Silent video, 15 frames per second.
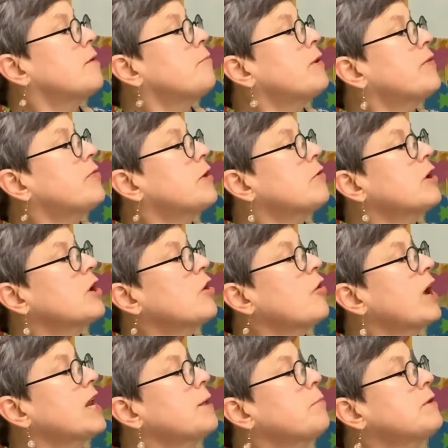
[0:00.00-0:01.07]
but their
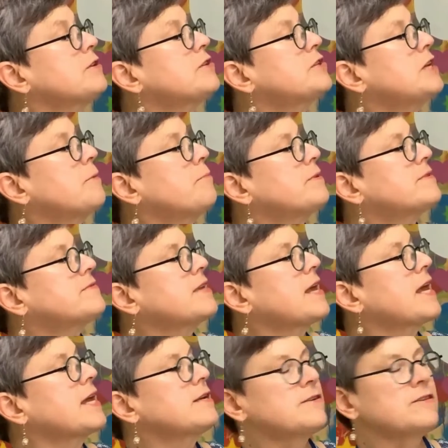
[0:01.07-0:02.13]
incredible ship
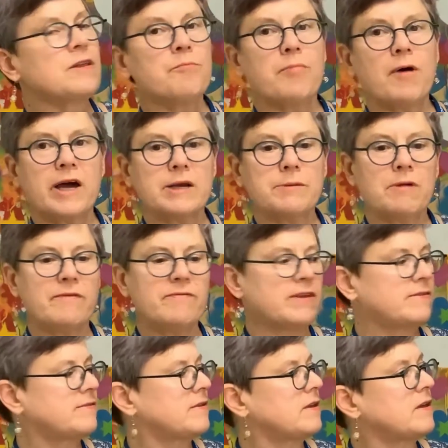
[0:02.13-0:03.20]
sank to the bottom of the
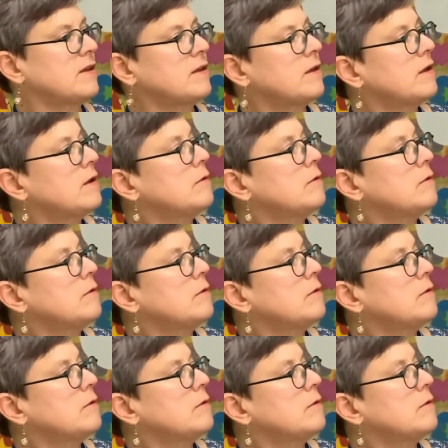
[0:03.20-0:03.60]
sea.